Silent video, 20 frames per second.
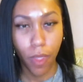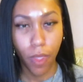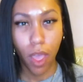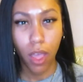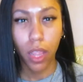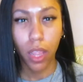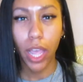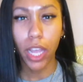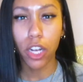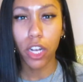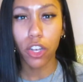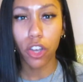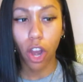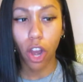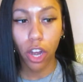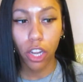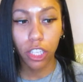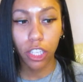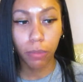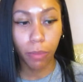like
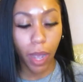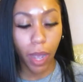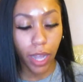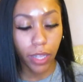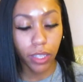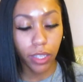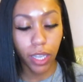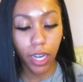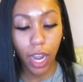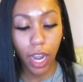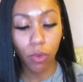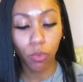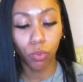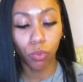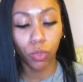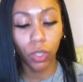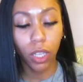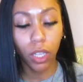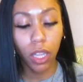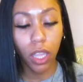dark spots. And
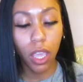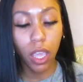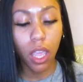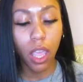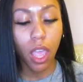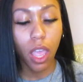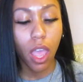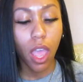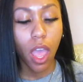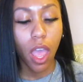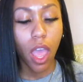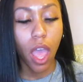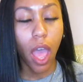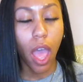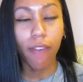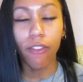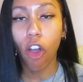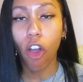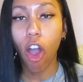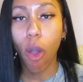
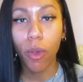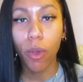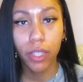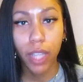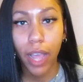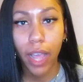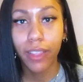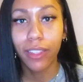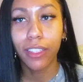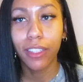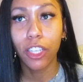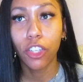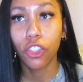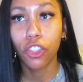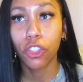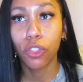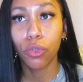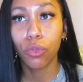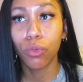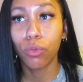I've always had this
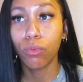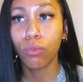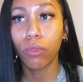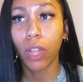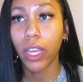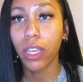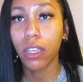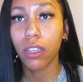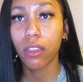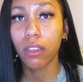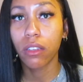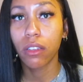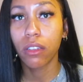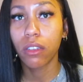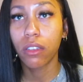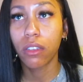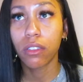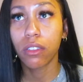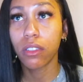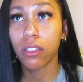issue like
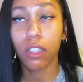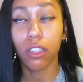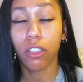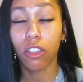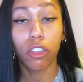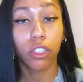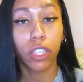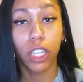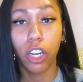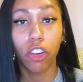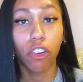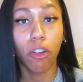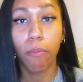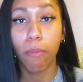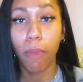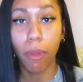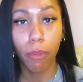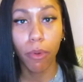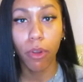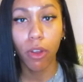since as long as I can
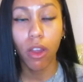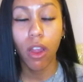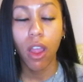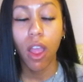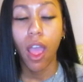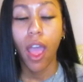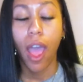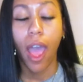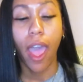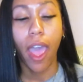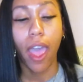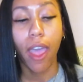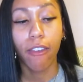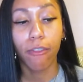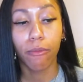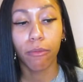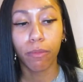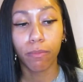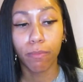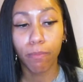remember. I have
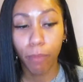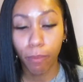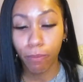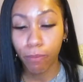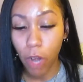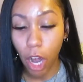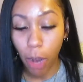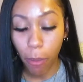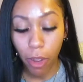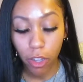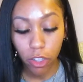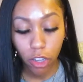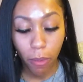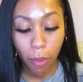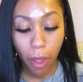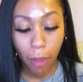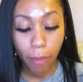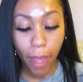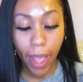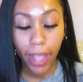dark marks on
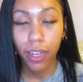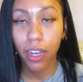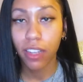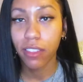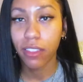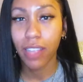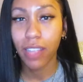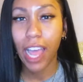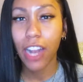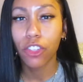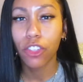my back and I just